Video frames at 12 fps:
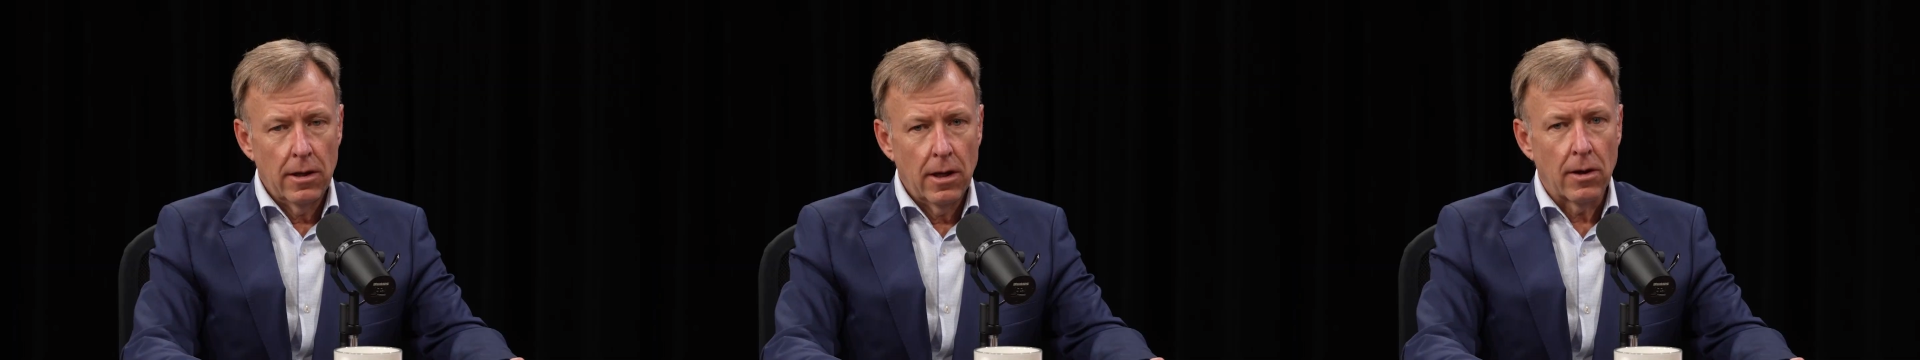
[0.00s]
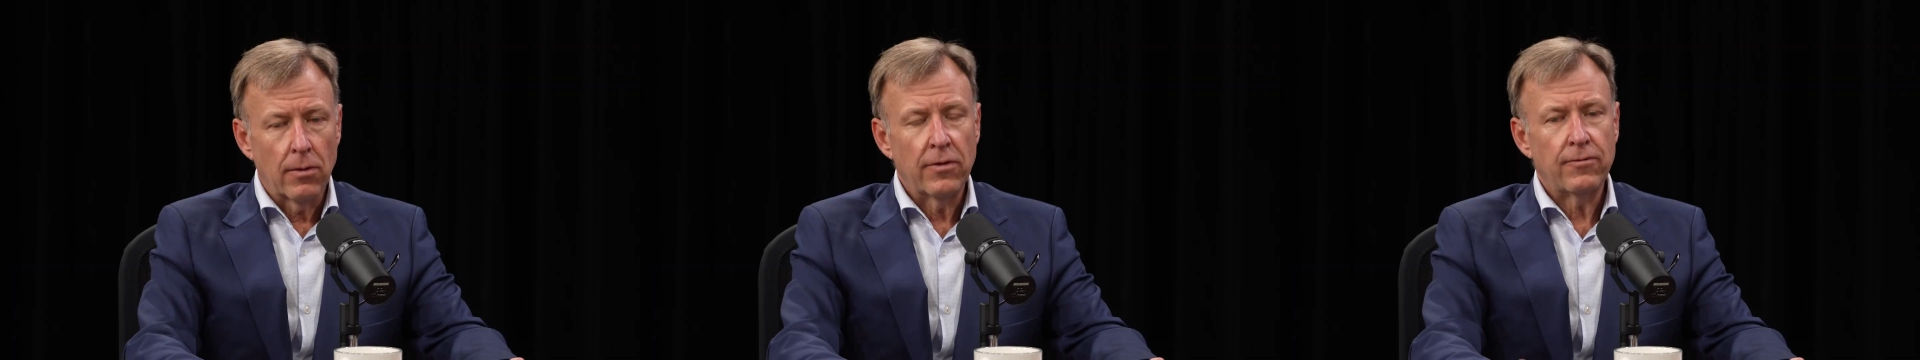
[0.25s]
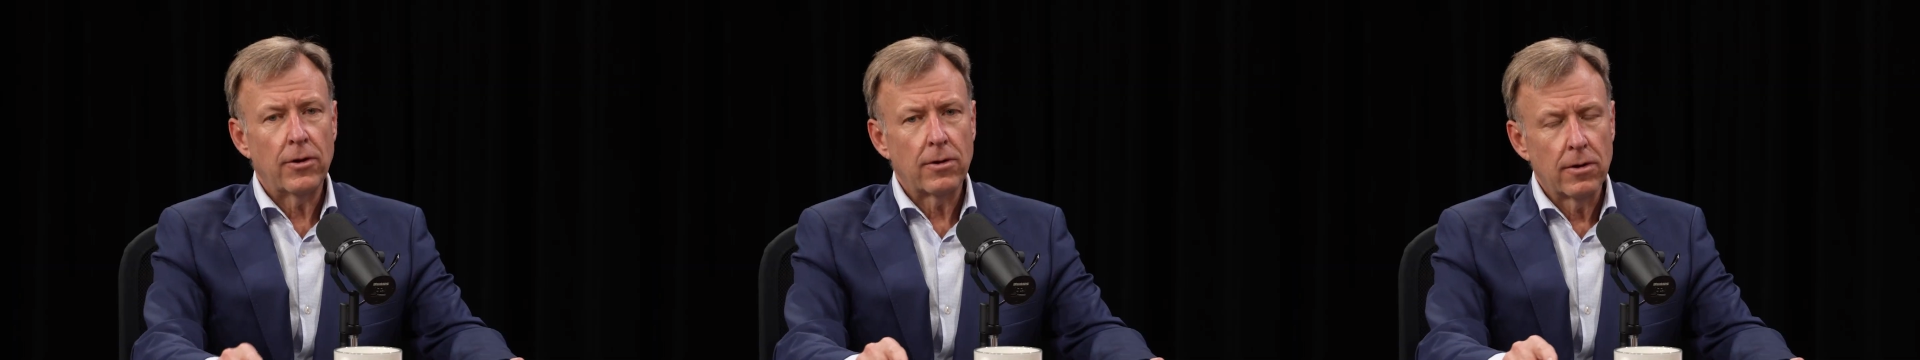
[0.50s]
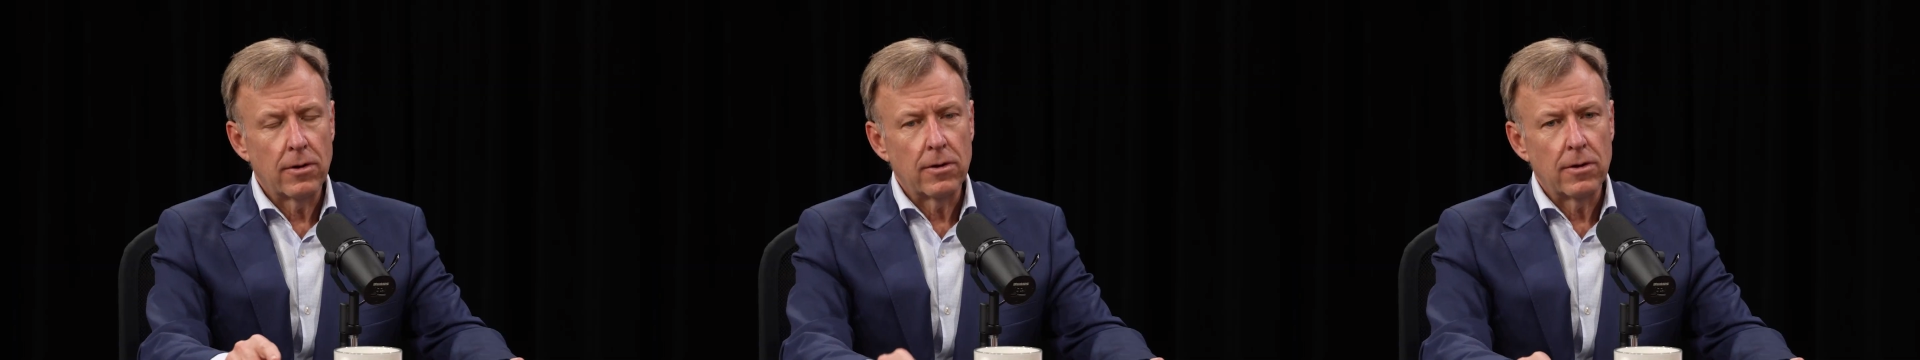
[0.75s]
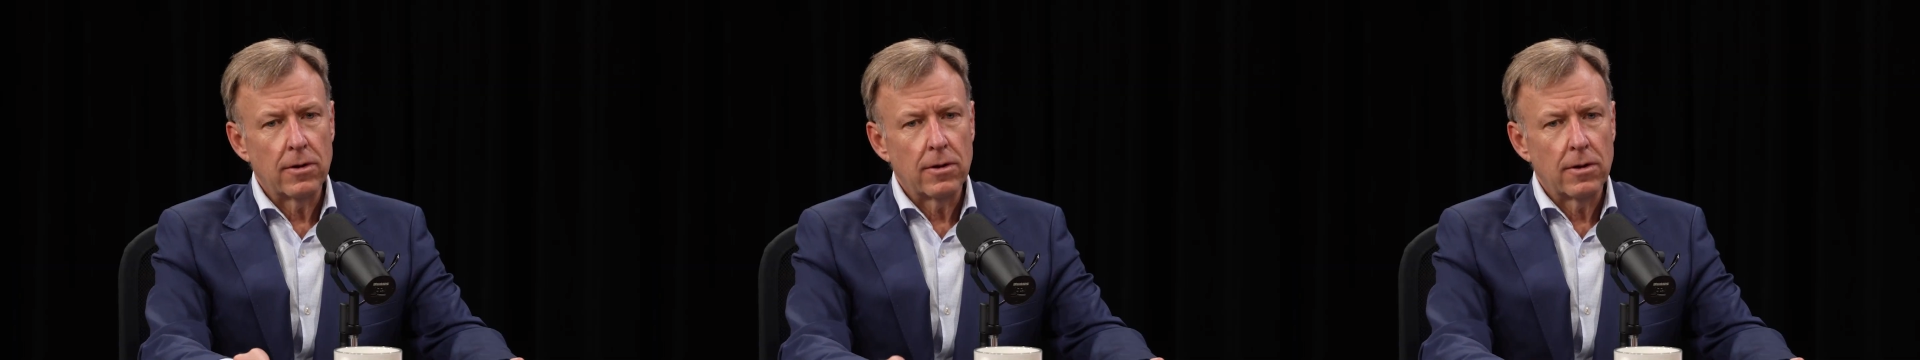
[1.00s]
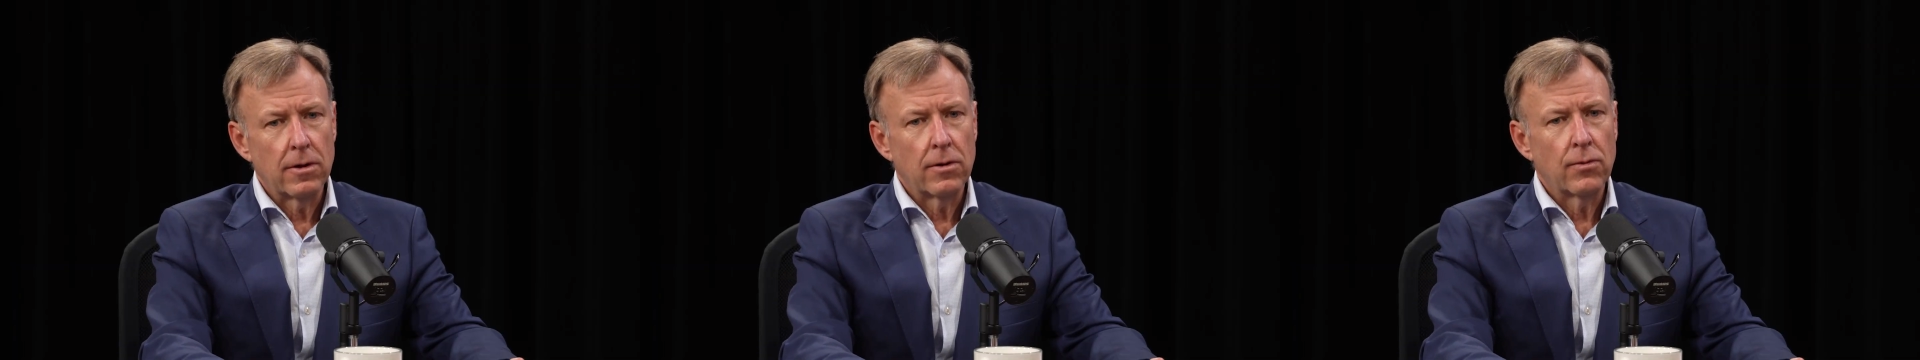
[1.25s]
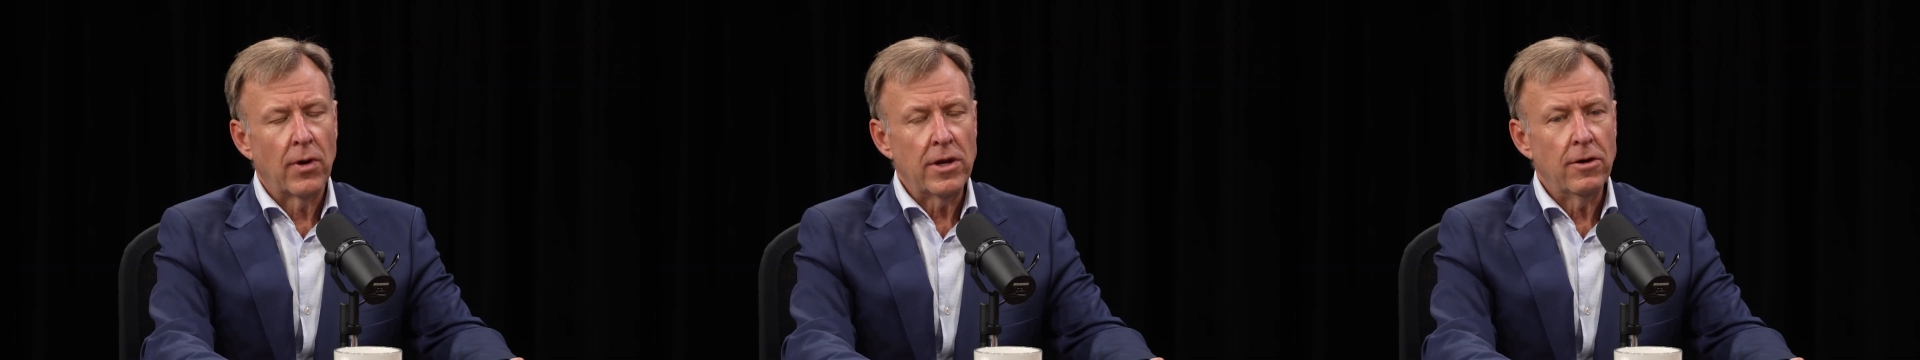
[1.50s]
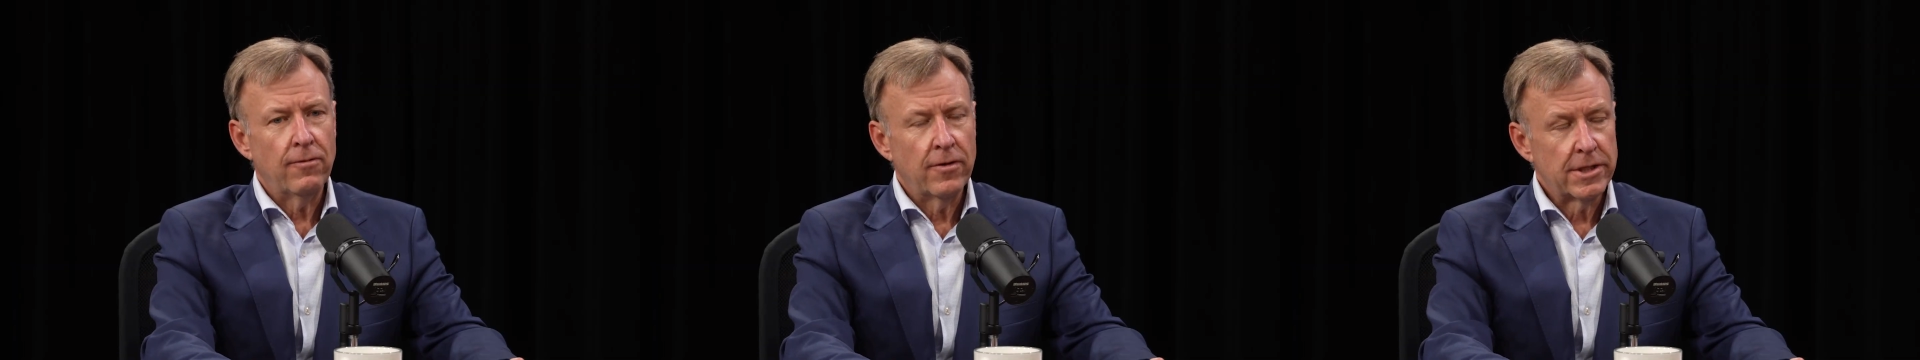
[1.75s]
Yeah, when
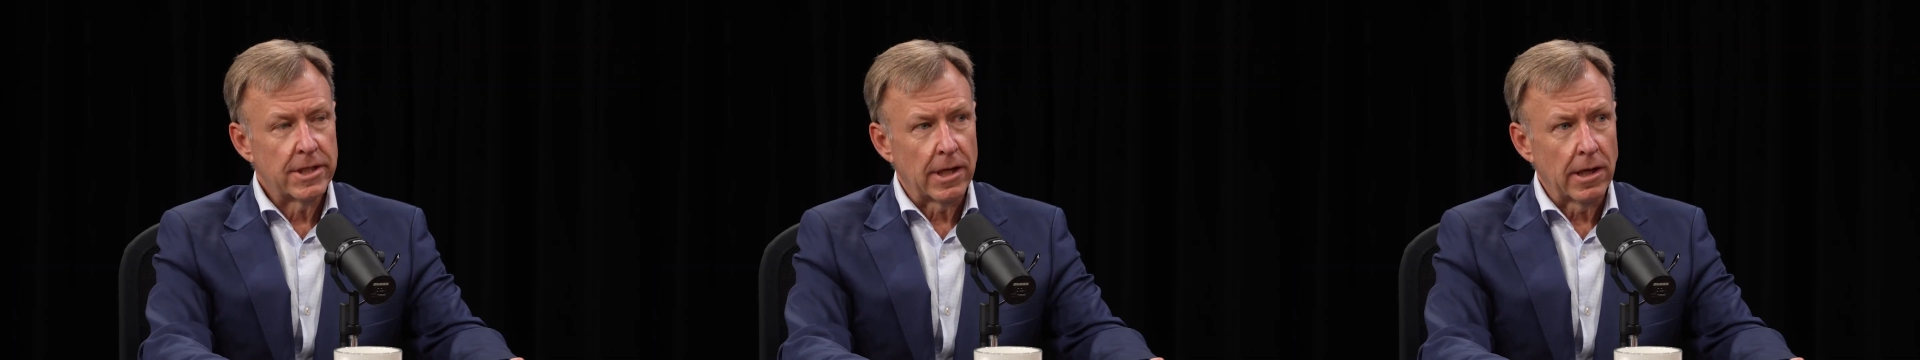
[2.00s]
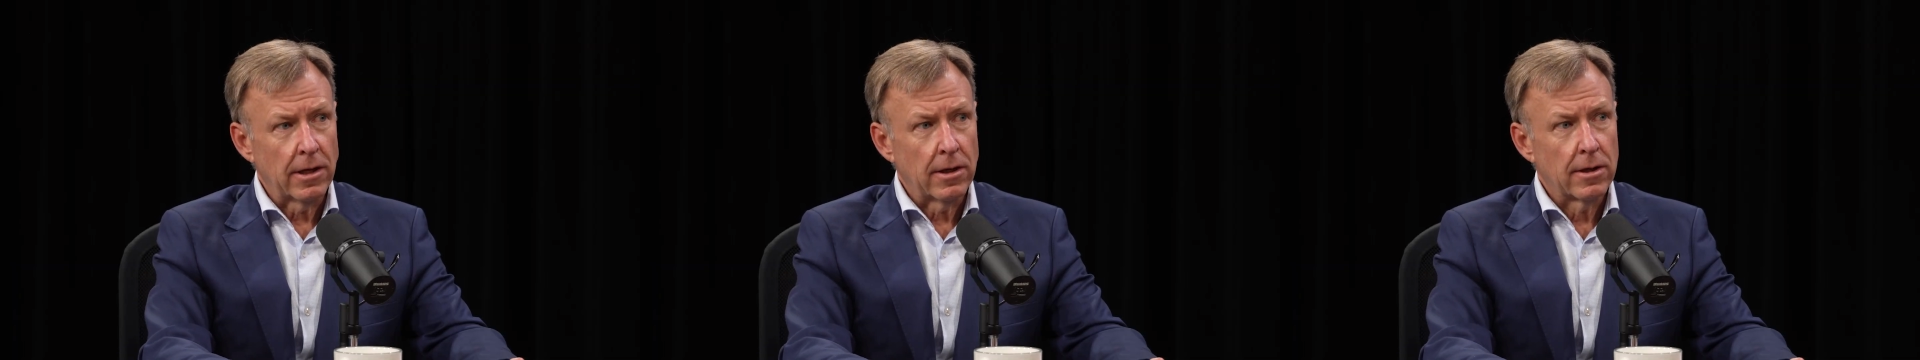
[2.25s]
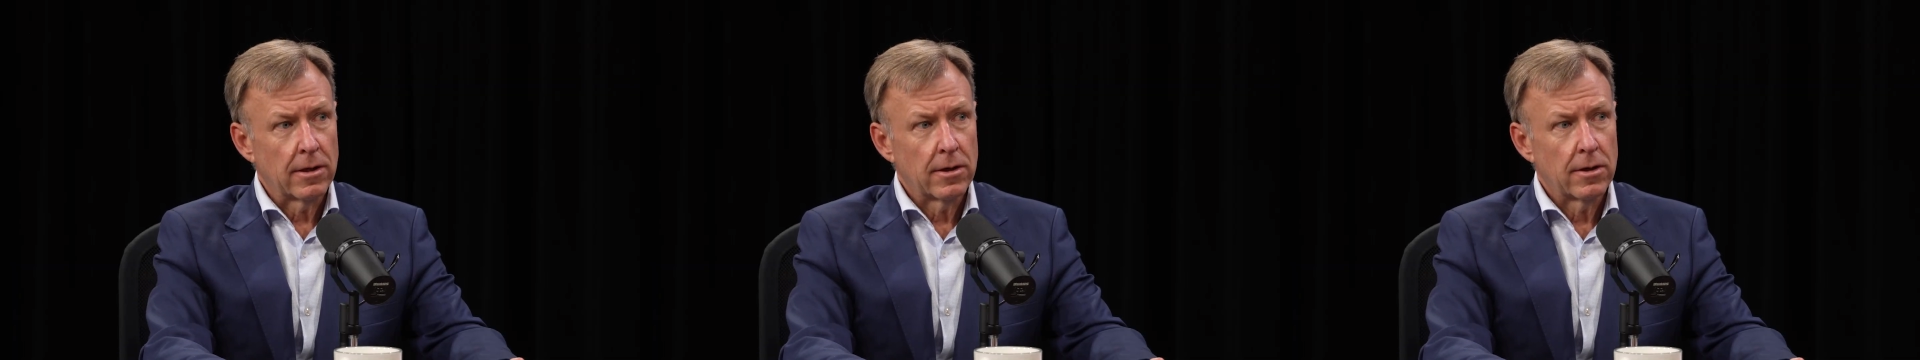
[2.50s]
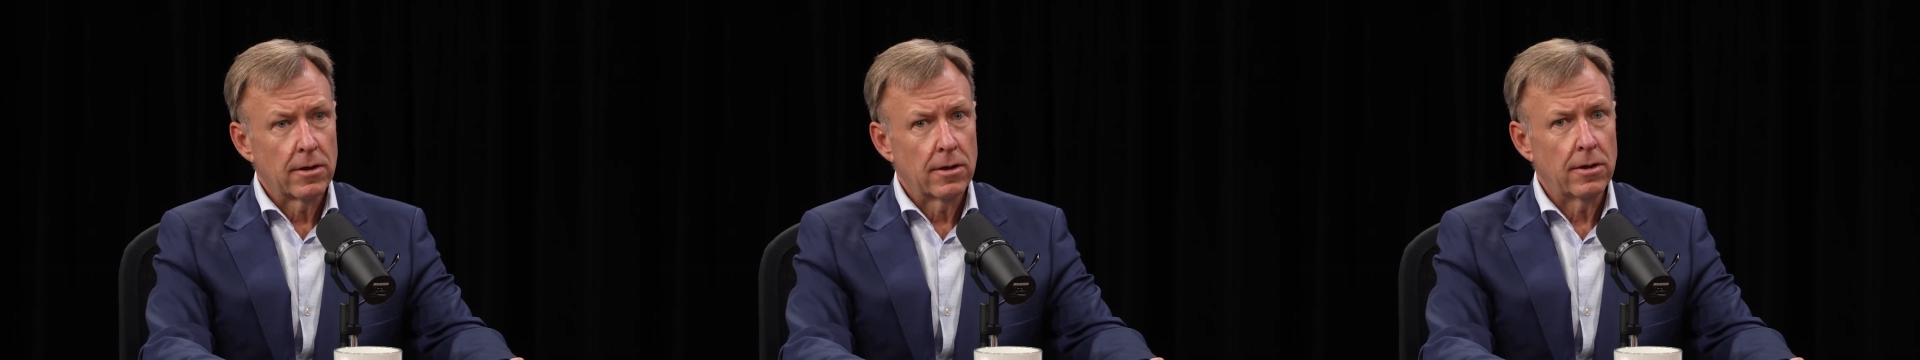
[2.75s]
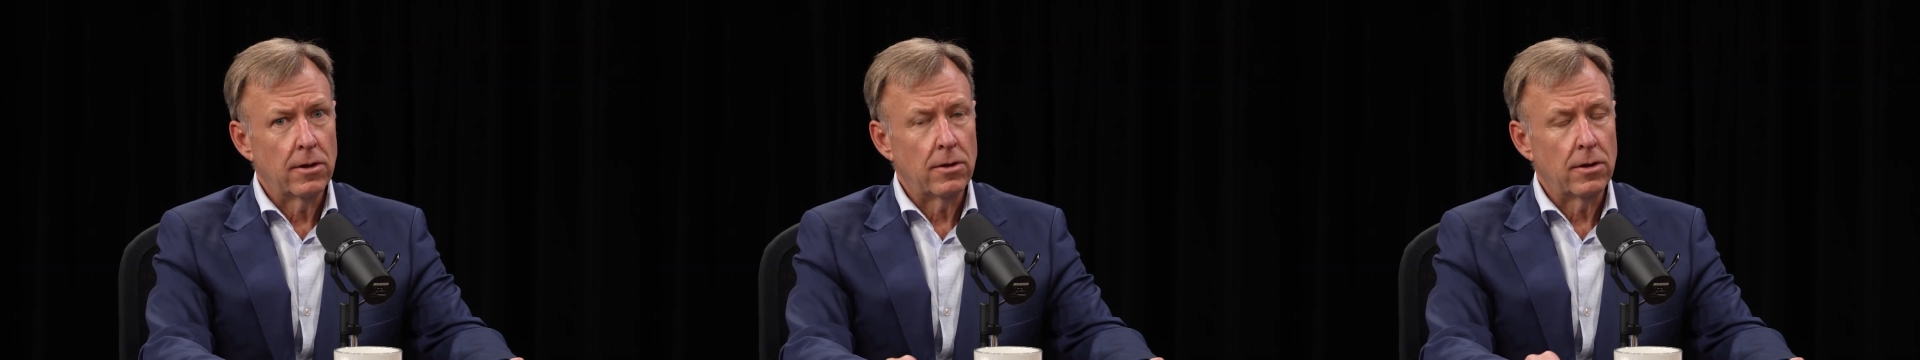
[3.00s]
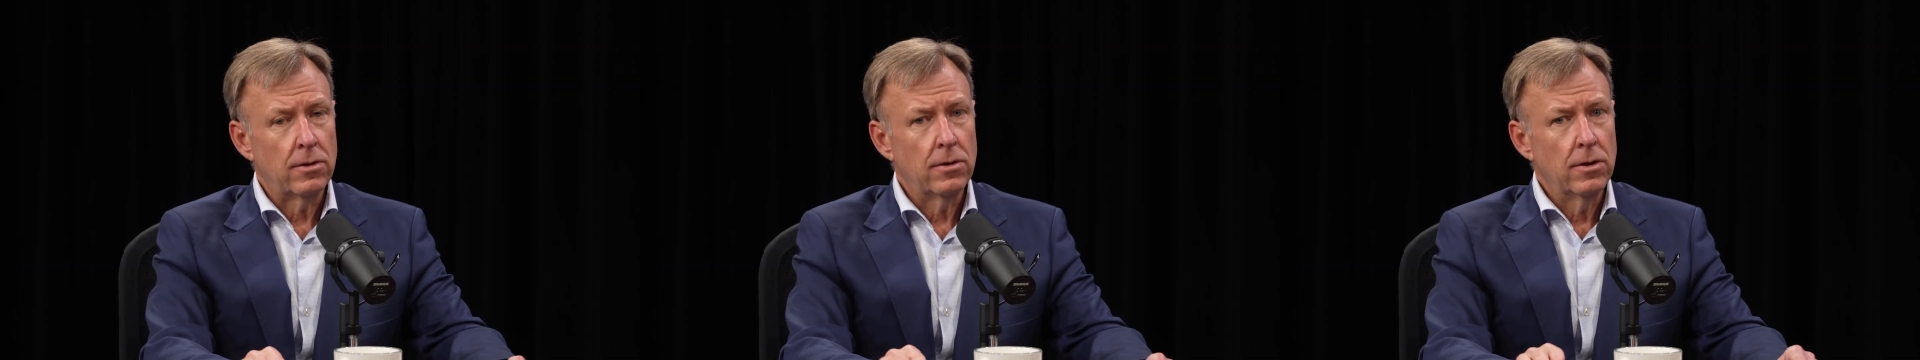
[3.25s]
you're visiting, you